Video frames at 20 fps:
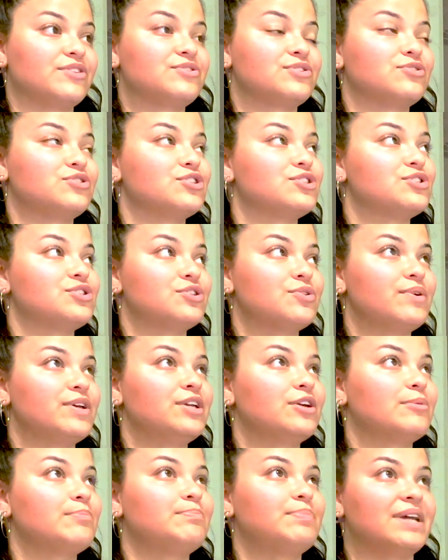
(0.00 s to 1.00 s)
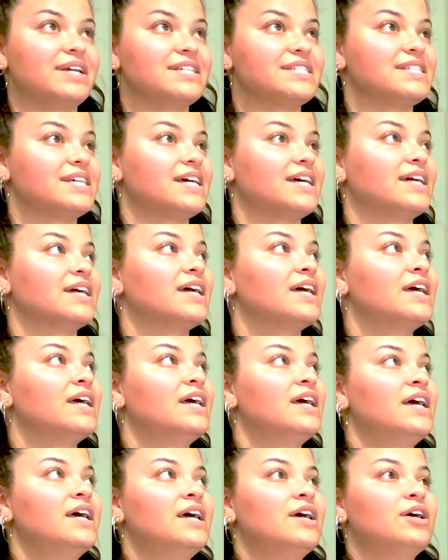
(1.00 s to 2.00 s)
So just doing your basic
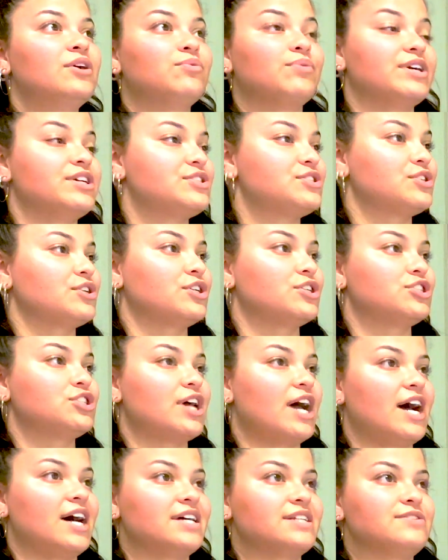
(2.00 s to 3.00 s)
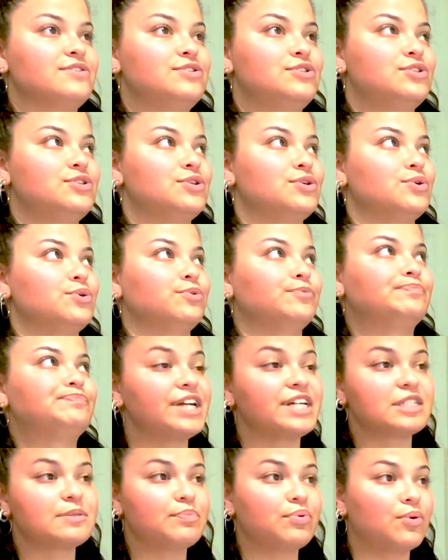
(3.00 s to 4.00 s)
research as to
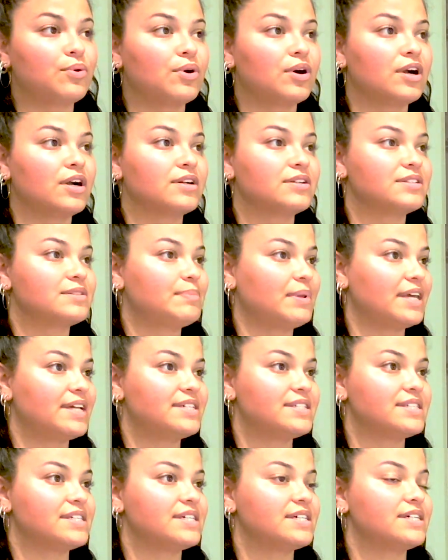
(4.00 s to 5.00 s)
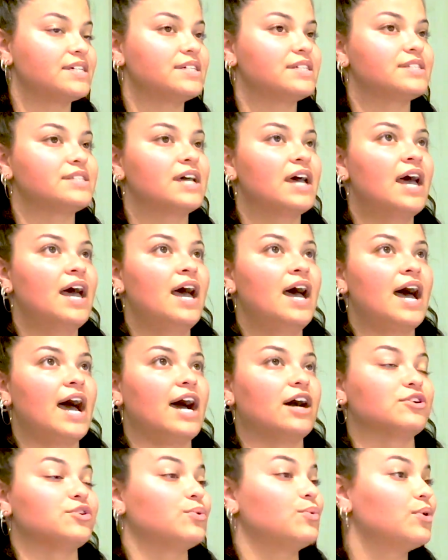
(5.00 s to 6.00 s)
transport places,
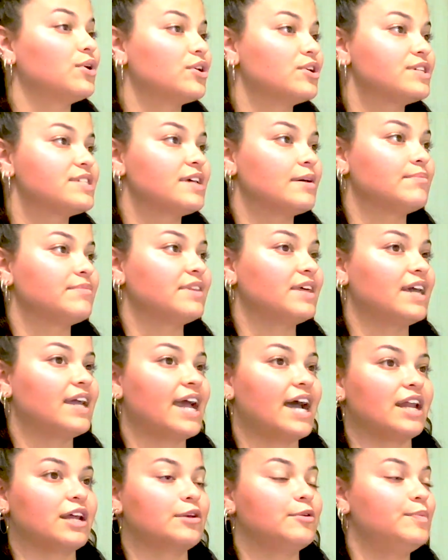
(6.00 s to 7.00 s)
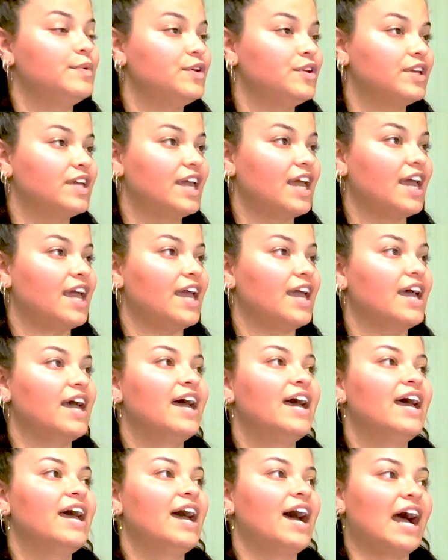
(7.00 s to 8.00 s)
how to order something, how to
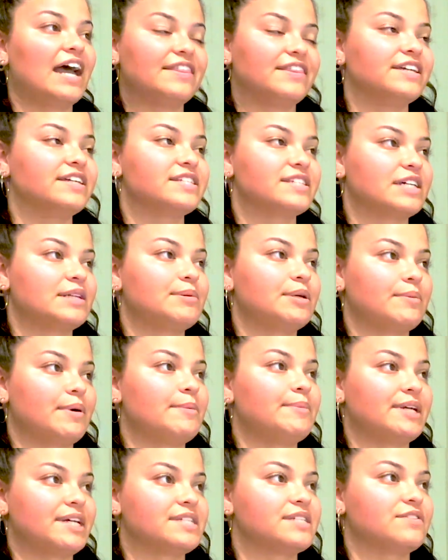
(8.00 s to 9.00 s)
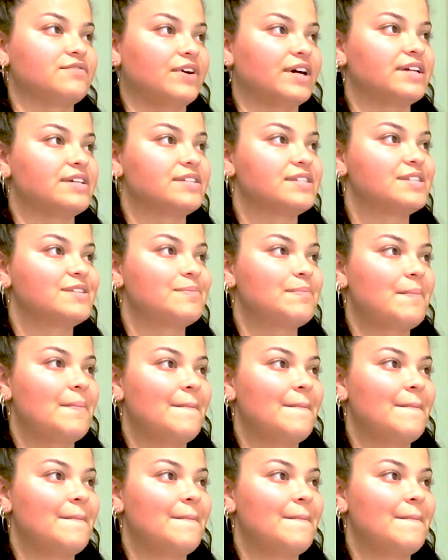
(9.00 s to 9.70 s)
communicate, I think is going to be my biggest advice.